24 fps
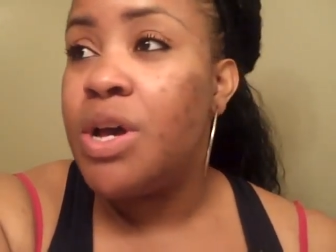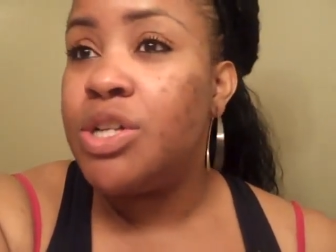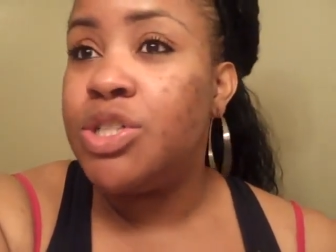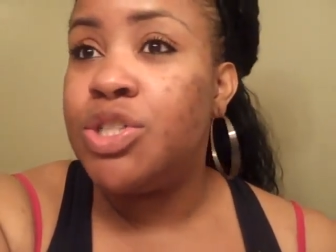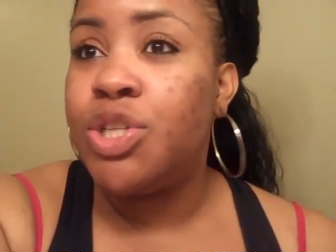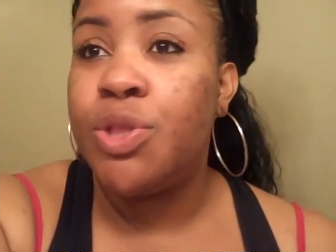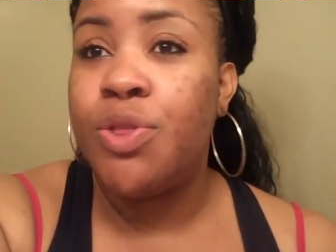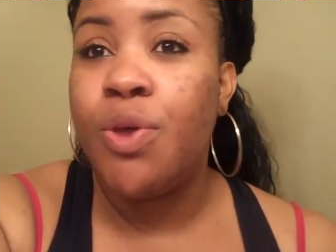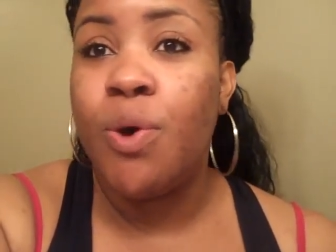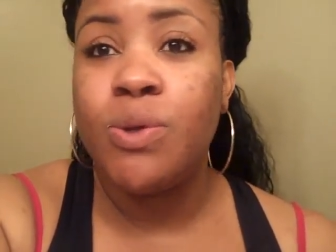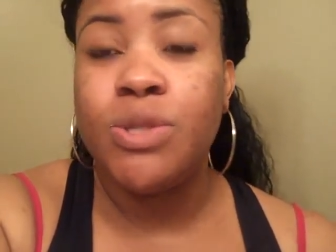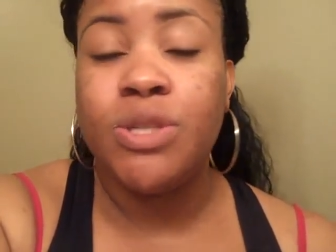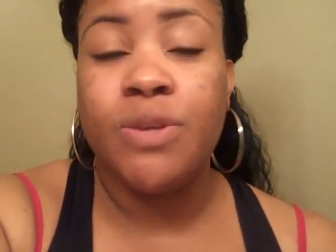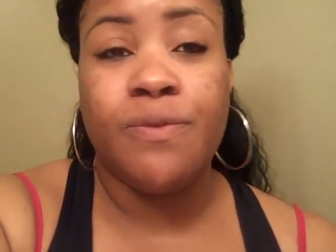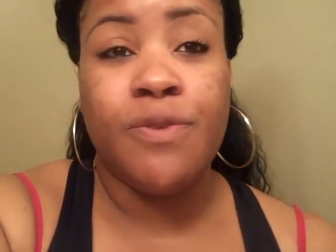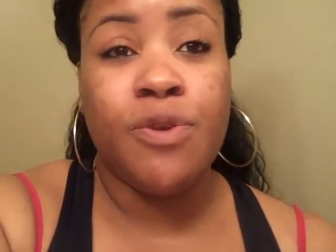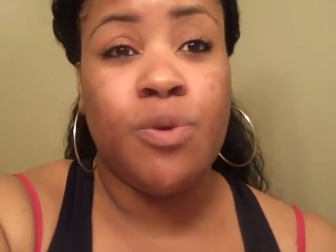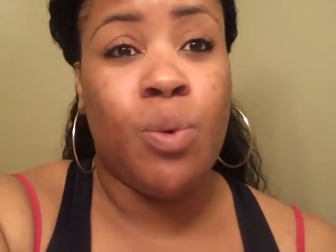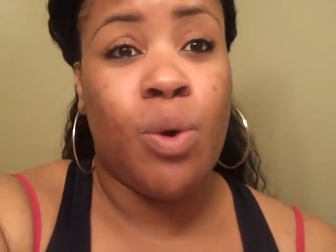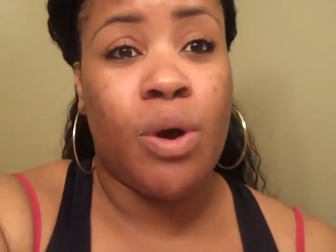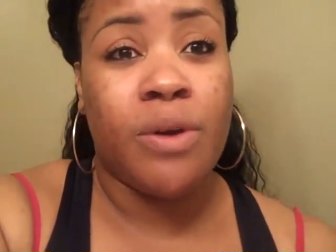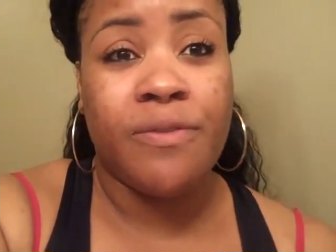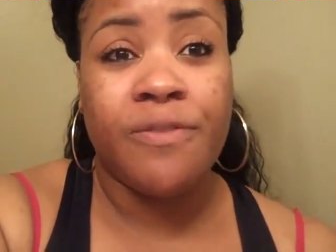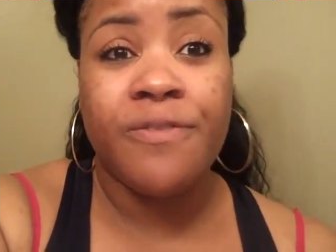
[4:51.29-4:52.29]
to those of
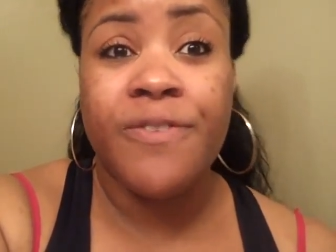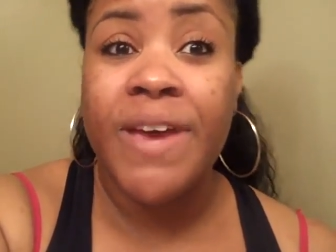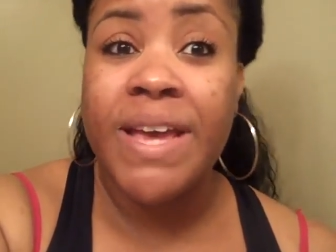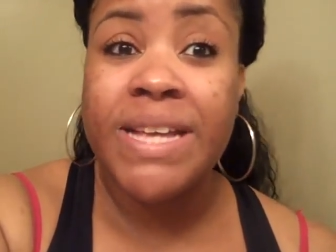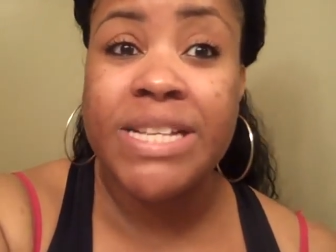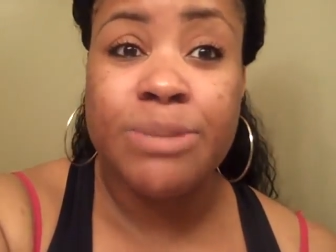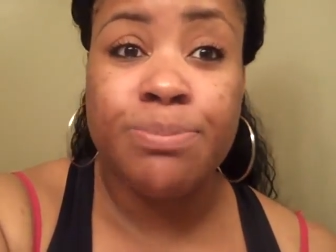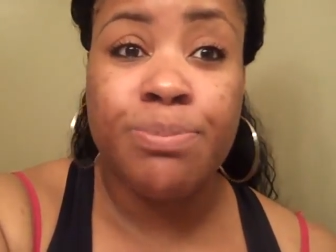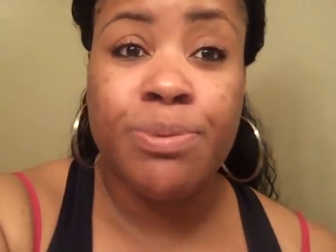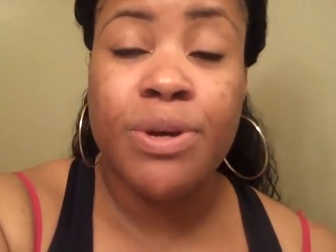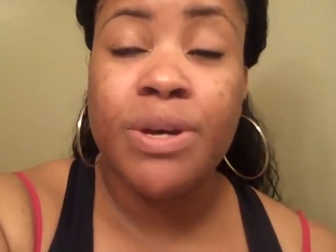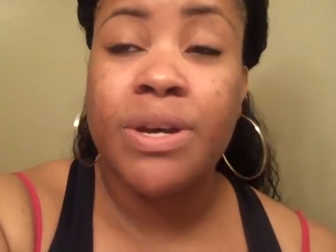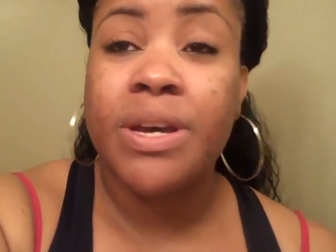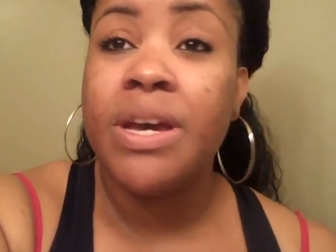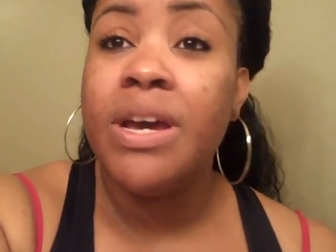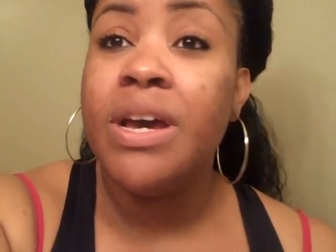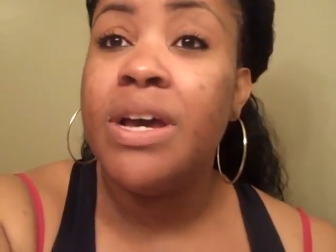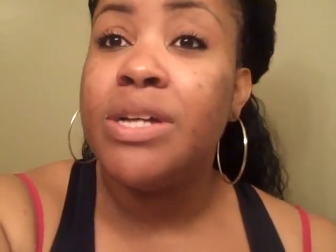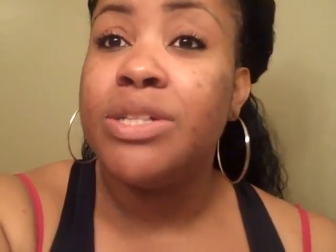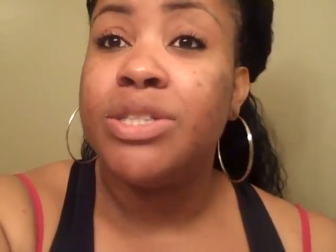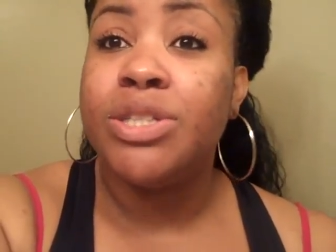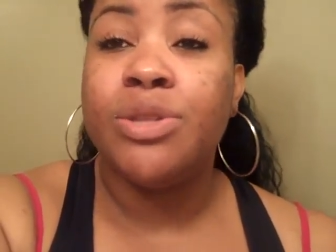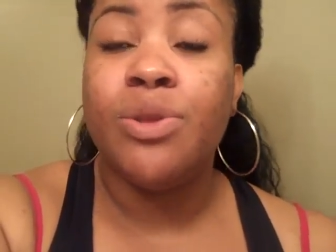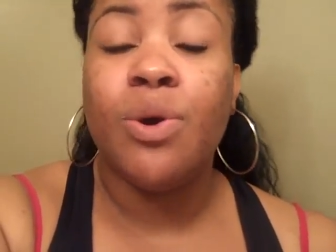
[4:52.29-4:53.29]
you on
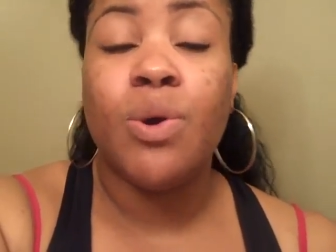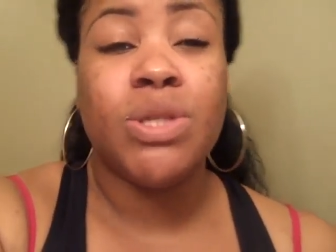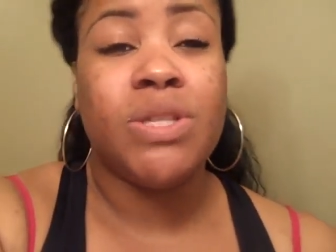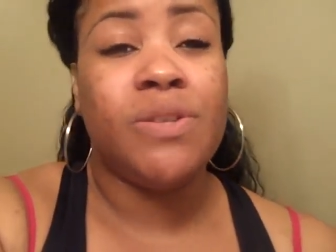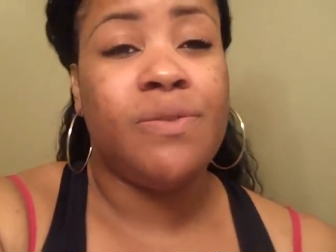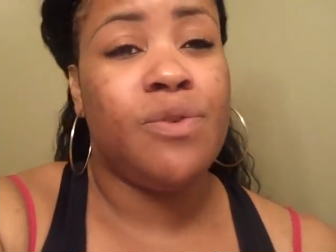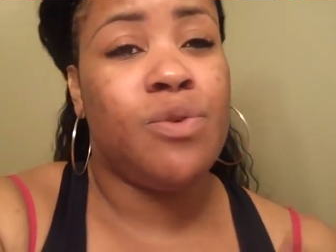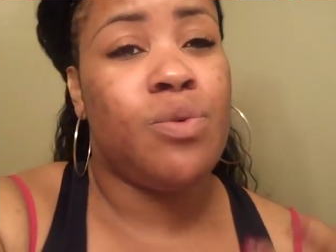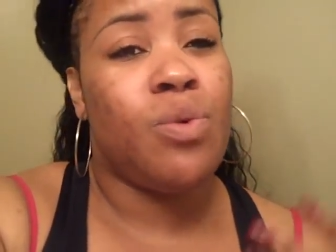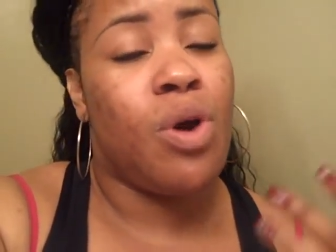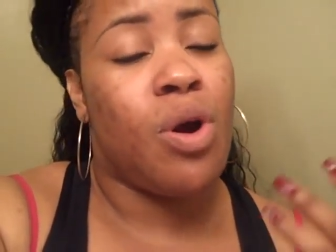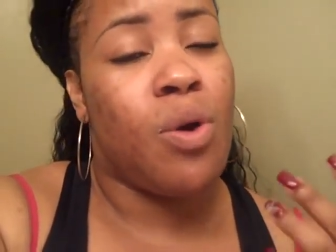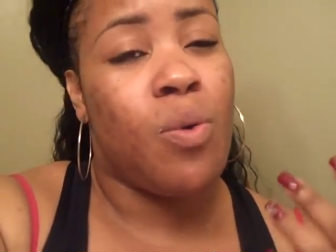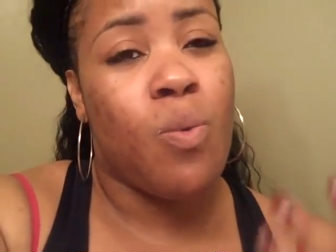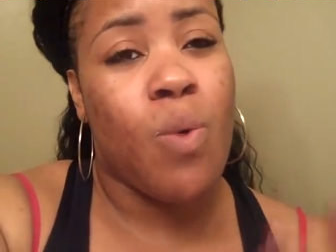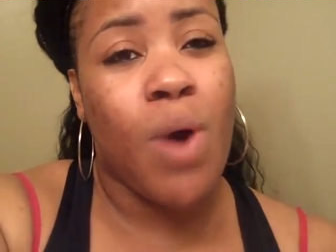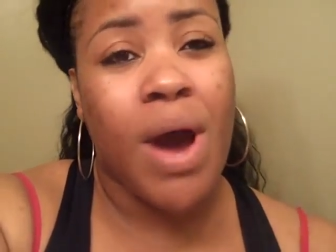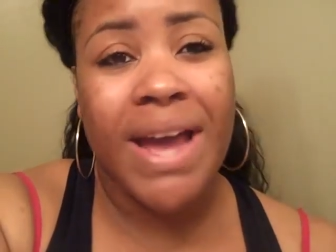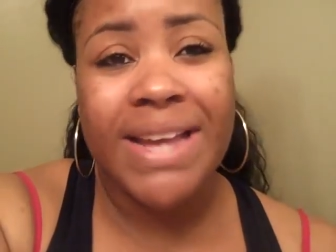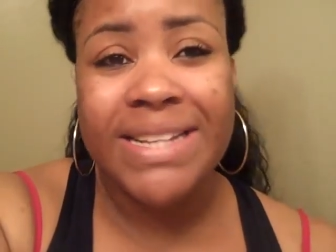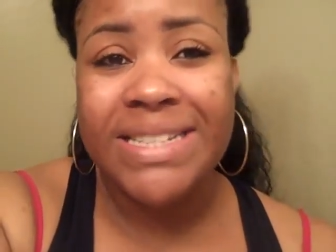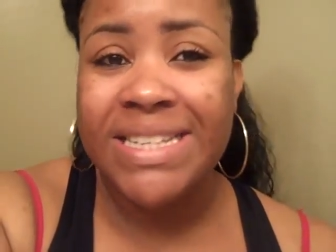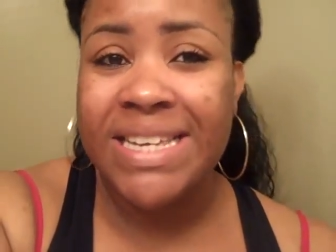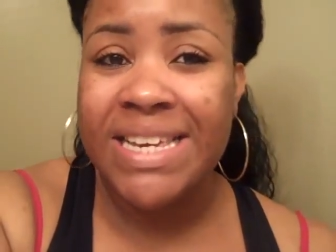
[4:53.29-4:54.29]
Facebook, to those of you on
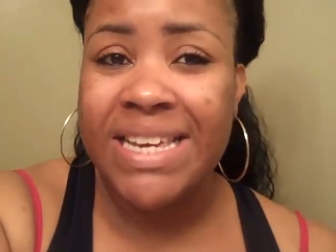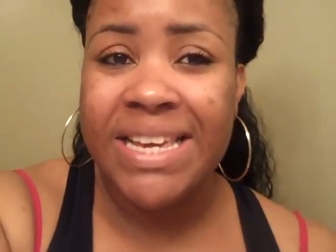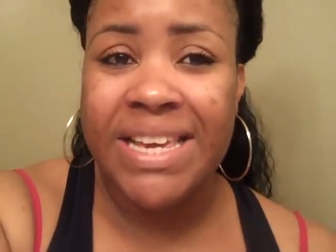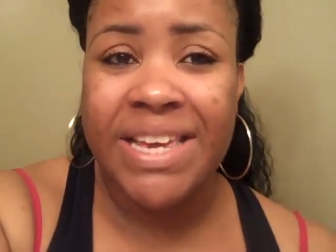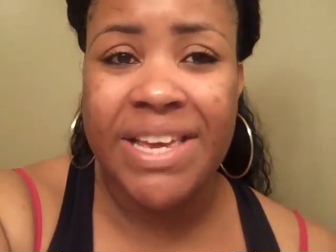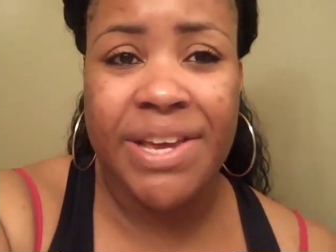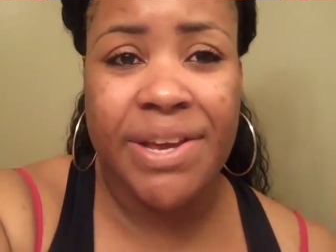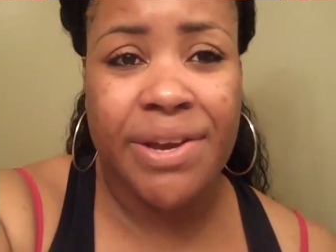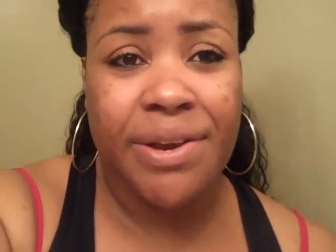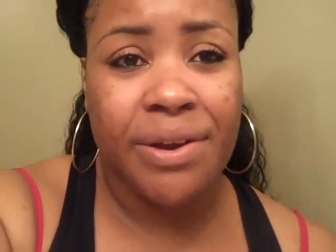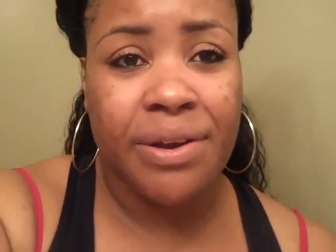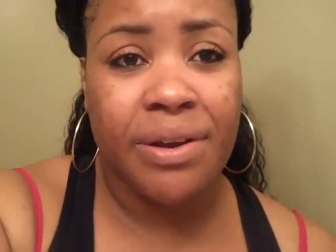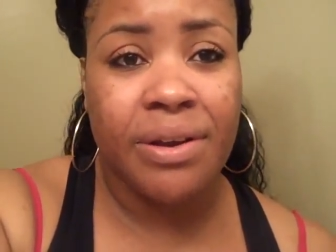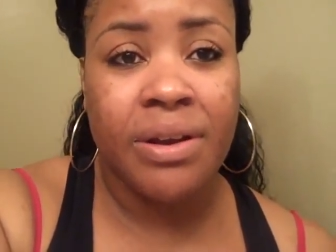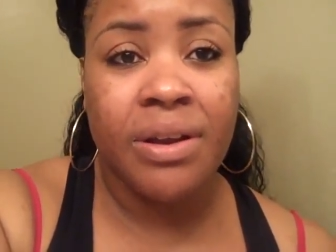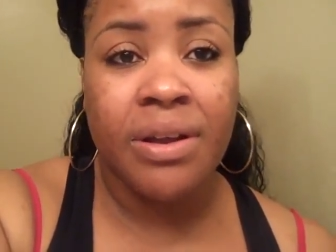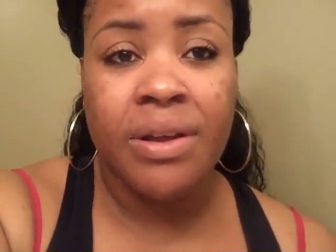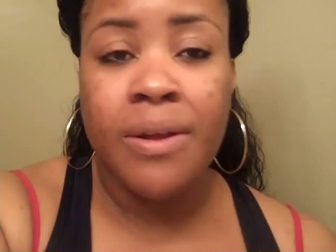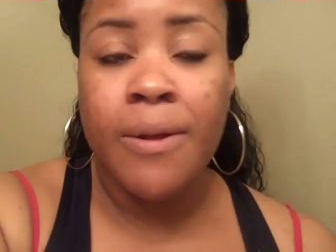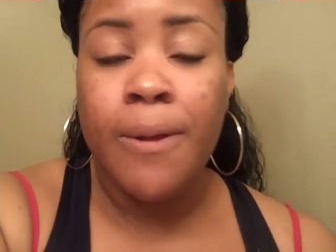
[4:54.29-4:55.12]
YT here,